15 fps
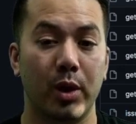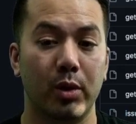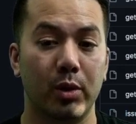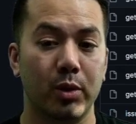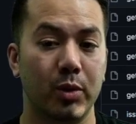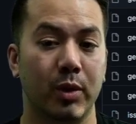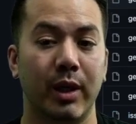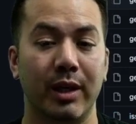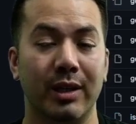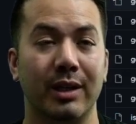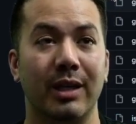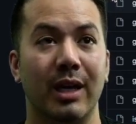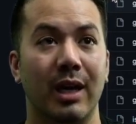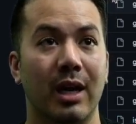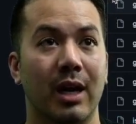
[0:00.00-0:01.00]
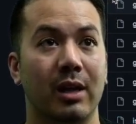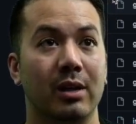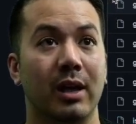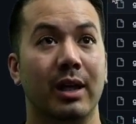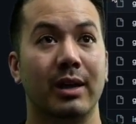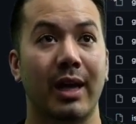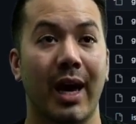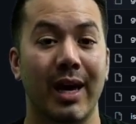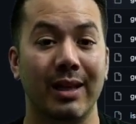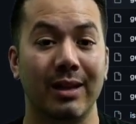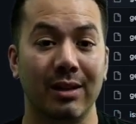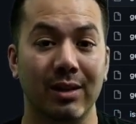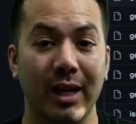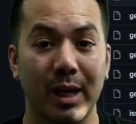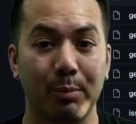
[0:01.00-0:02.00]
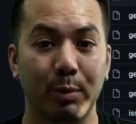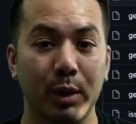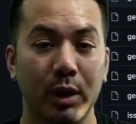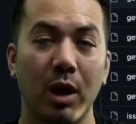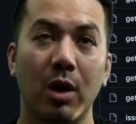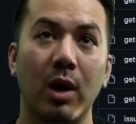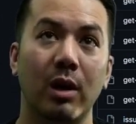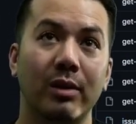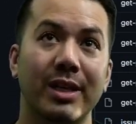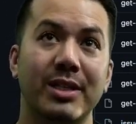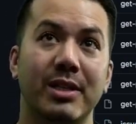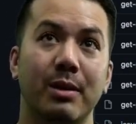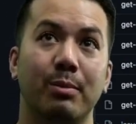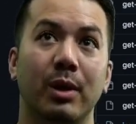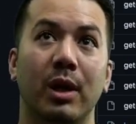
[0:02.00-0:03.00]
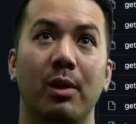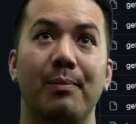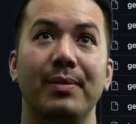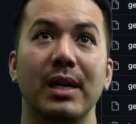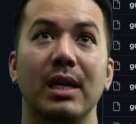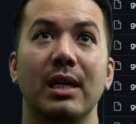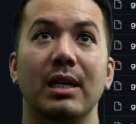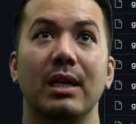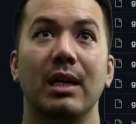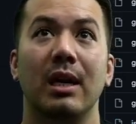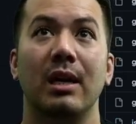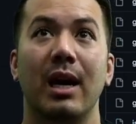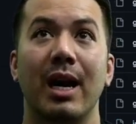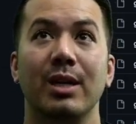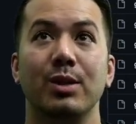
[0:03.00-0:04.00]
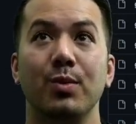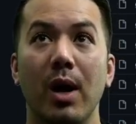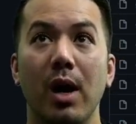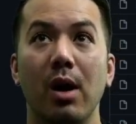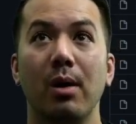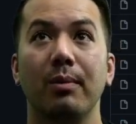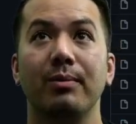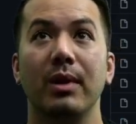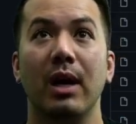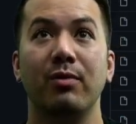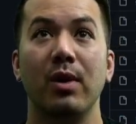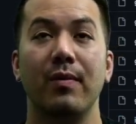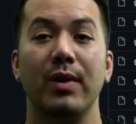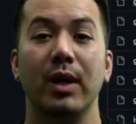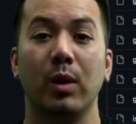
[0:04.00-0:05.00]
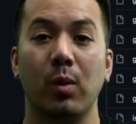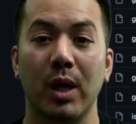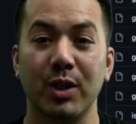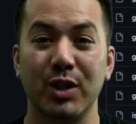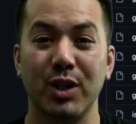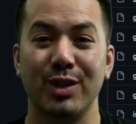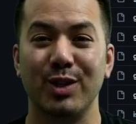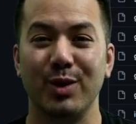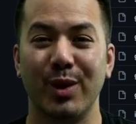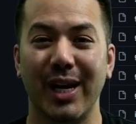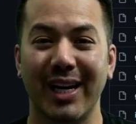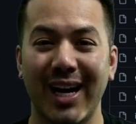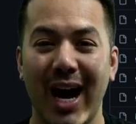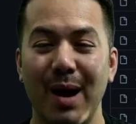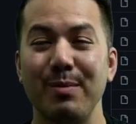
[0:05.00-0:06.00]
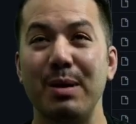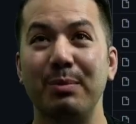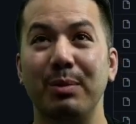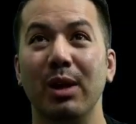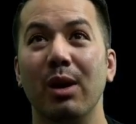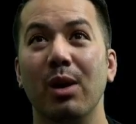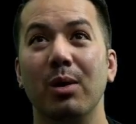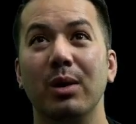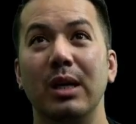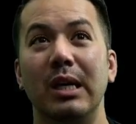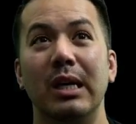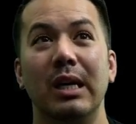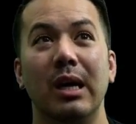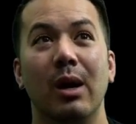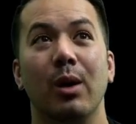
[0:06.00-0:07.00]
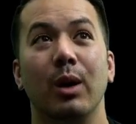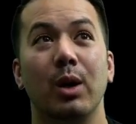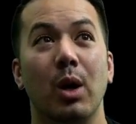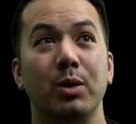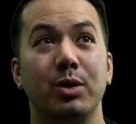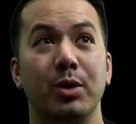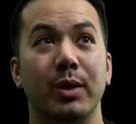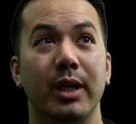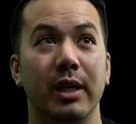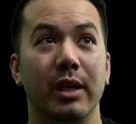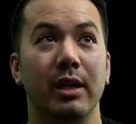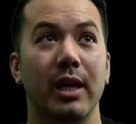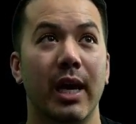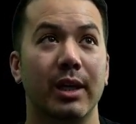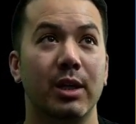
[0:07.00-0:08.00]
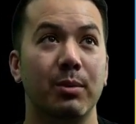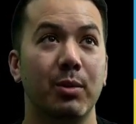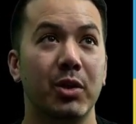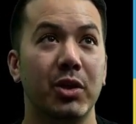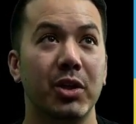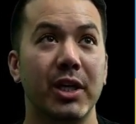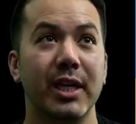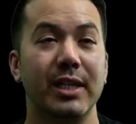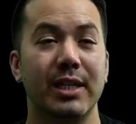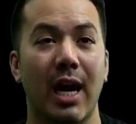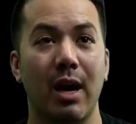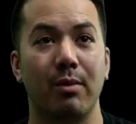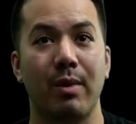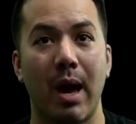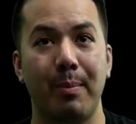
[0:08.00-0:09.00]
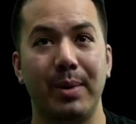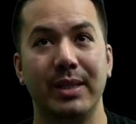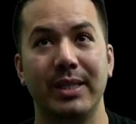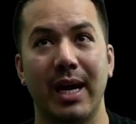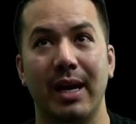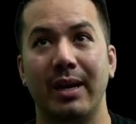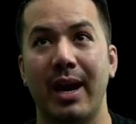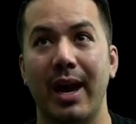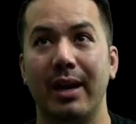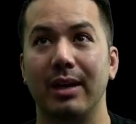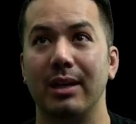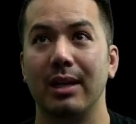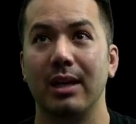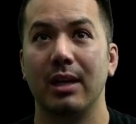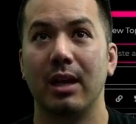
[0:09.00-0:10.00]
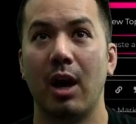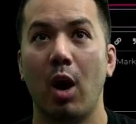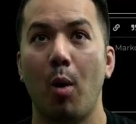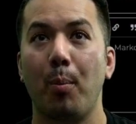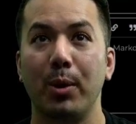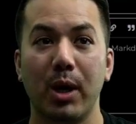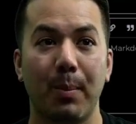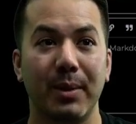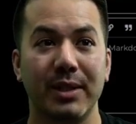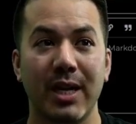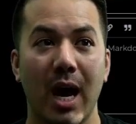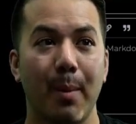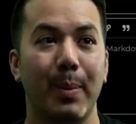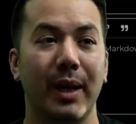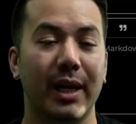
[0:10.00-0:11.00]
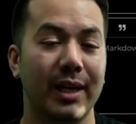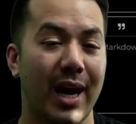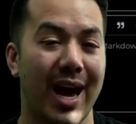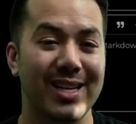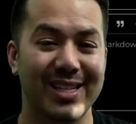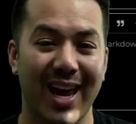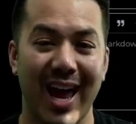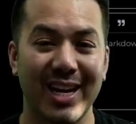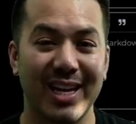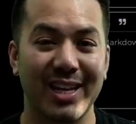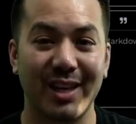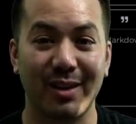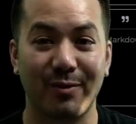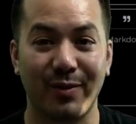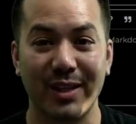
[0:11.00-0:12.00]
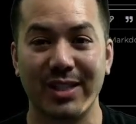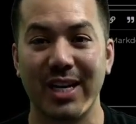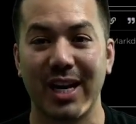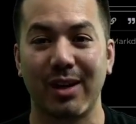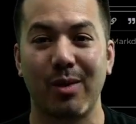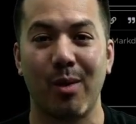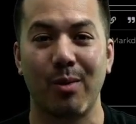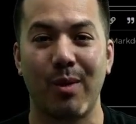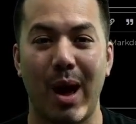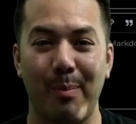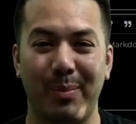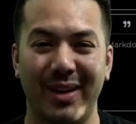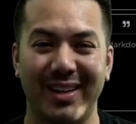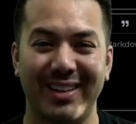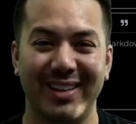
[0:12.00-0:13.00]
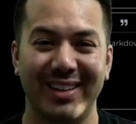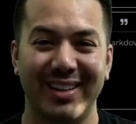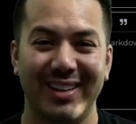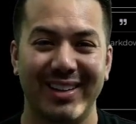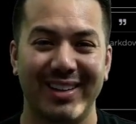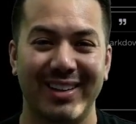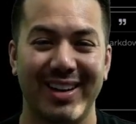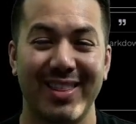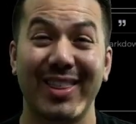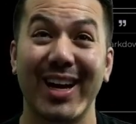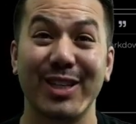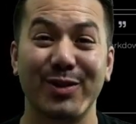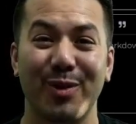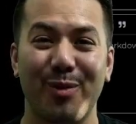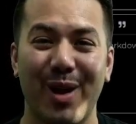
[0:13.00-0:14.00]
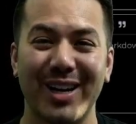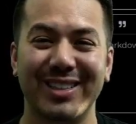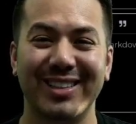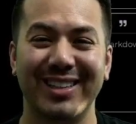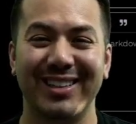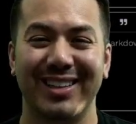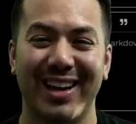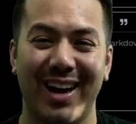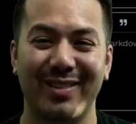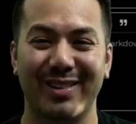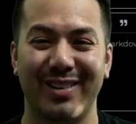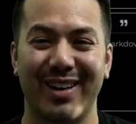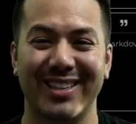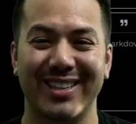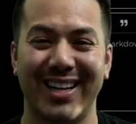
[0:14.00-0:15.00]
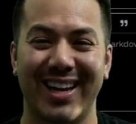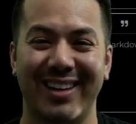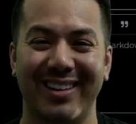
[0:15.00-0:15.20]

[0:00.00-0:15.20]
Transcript: You can click that in the link below. I'll list it below as well. If you have any questions, you can comment below or go to here at community.rapyd.net. Open up a topic and ask anything fintech or Rapyd. Thanks for watching. Have a great day.